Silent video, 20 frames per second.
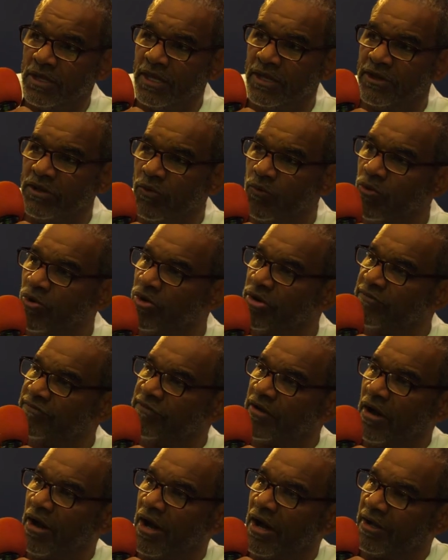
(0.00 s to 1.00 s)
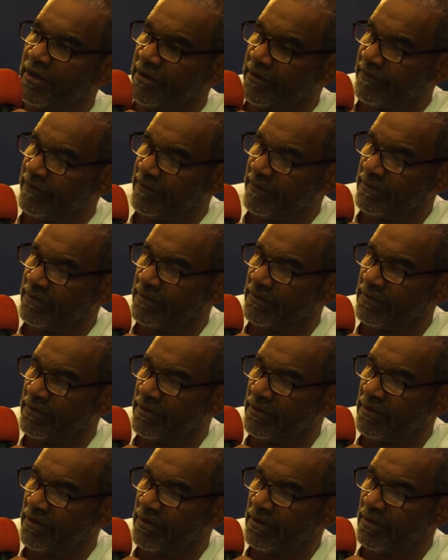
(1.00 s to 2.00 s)
in the Word of God.
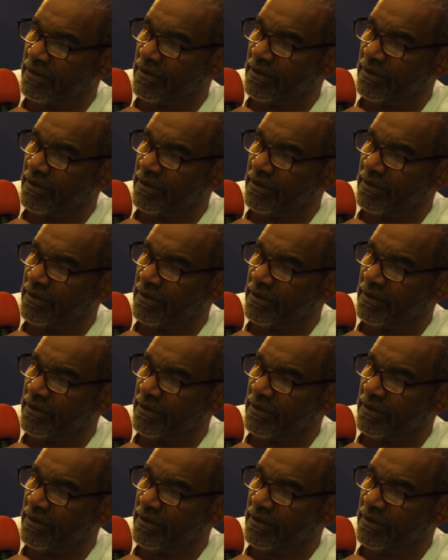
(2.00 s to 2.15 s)
Amen.